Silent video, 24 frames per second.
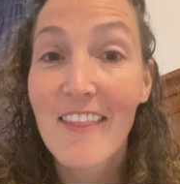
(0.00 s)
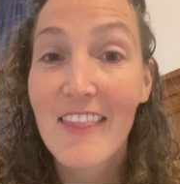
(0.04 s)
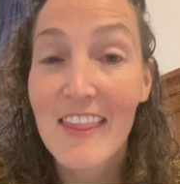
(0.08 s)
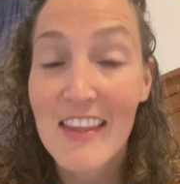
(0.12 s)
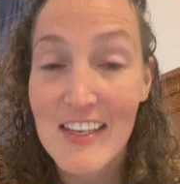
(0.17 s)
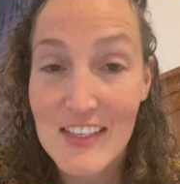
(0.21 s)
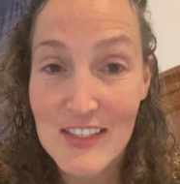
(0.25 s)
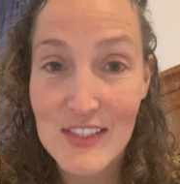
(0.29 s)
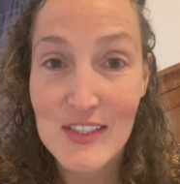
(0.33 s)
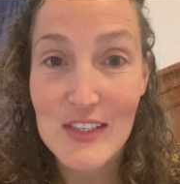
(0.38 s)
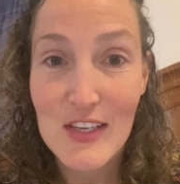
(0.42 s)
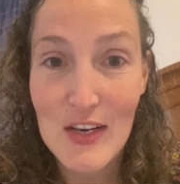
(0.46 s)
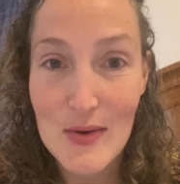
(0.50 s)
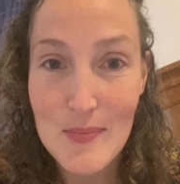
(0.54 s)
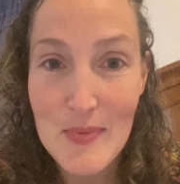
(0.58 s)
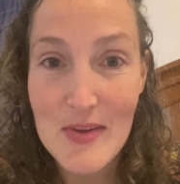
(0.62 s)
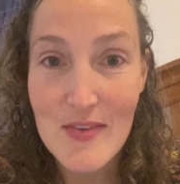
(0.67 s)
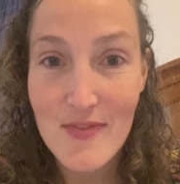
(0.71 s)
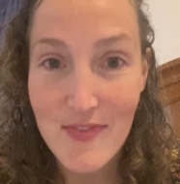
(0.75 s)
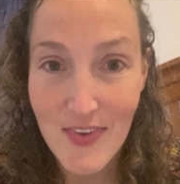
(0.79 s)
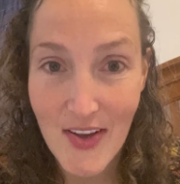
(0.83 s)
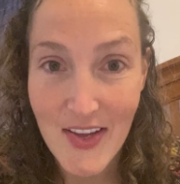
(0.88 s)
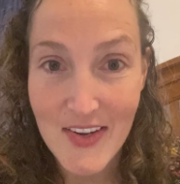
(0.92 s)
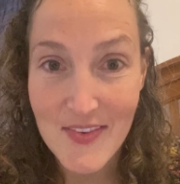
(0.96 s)
This is going to be
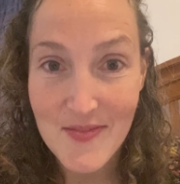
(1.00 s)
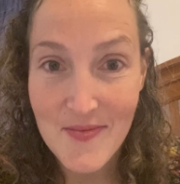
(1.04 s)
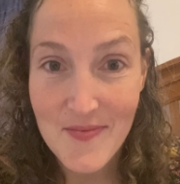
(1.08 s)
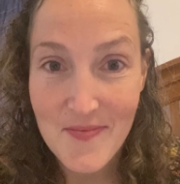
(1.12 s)
fun.